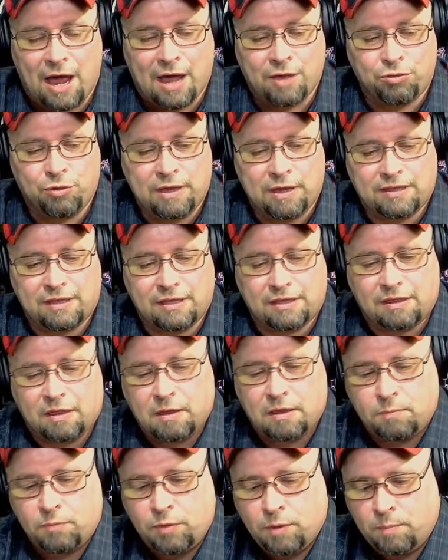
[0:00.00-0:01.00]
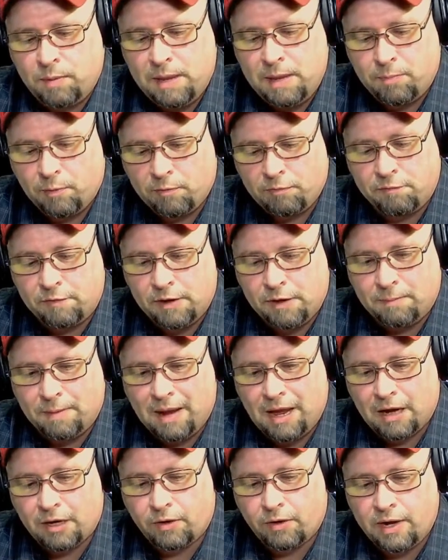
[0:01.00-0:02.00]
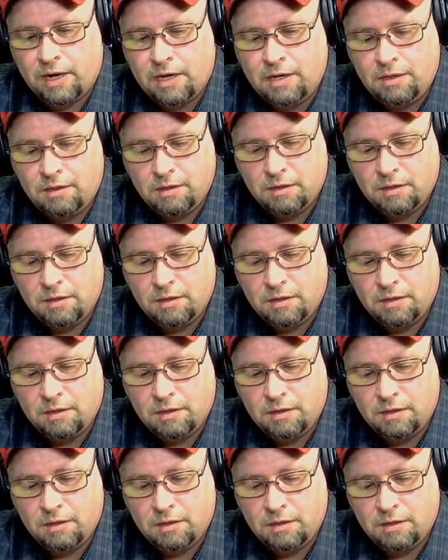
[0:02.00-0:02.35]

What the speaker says: think that the people fear-mongering,